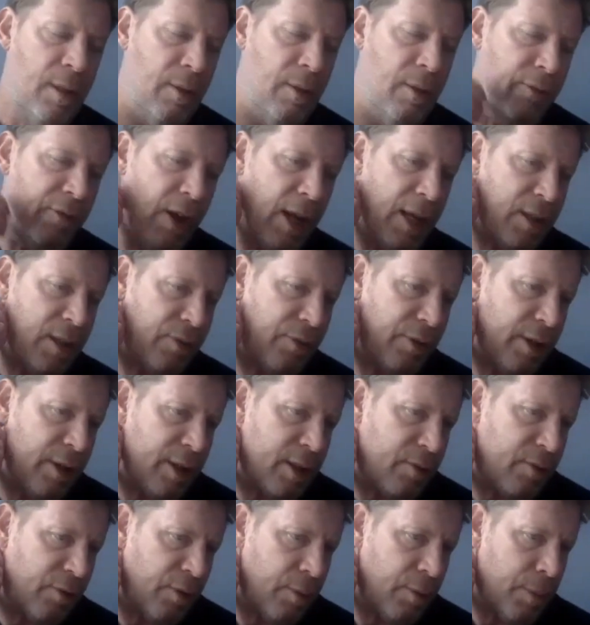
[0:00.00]

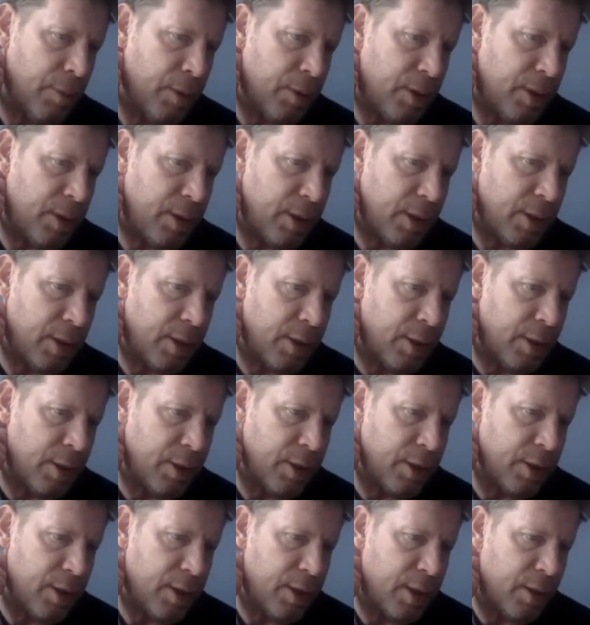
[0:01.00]
phosphorus from most
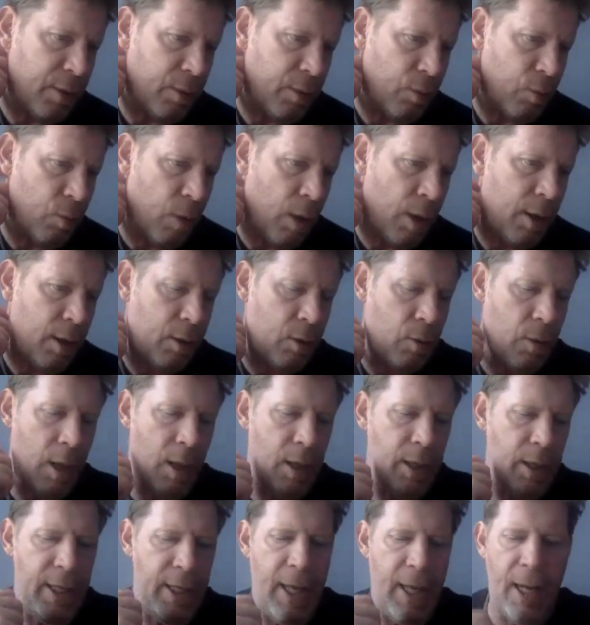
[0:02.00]
detergents and the water
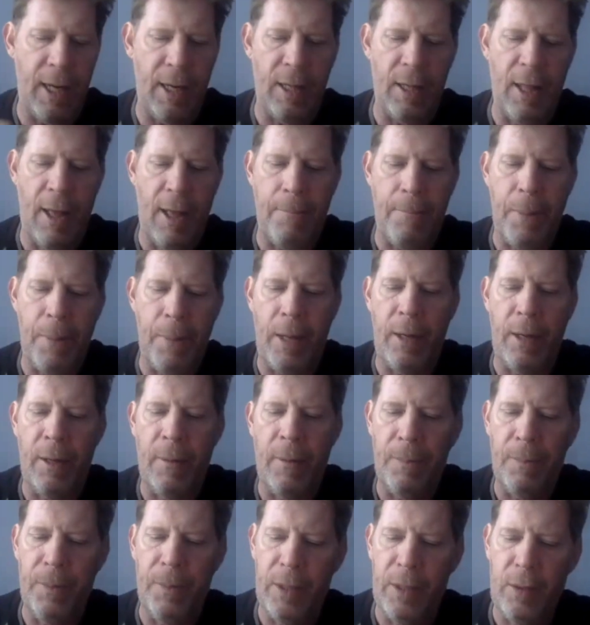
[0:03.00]
quality got a lot better.
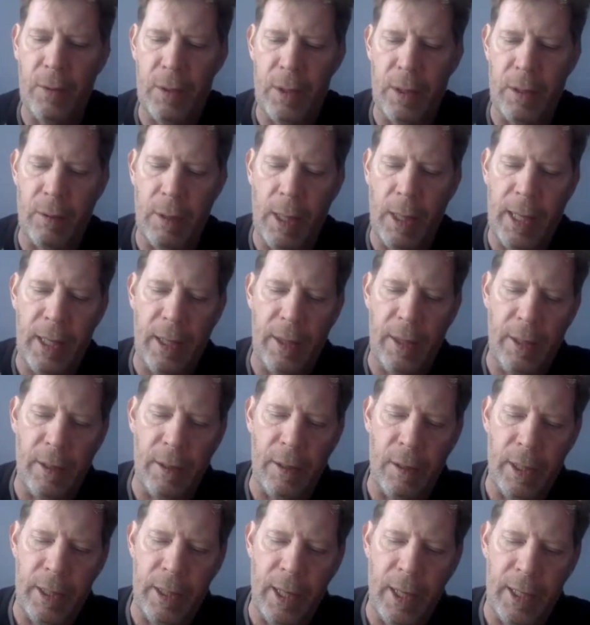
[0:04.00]
And this was like in the
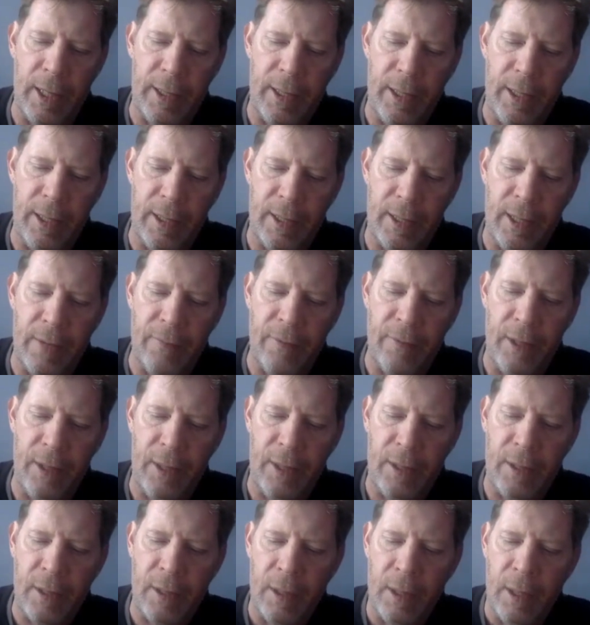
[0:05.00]
early nineteen
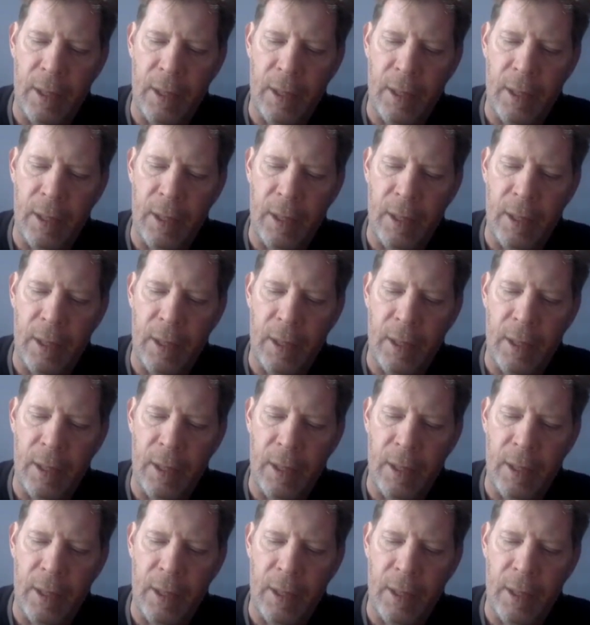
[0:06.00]
seventies.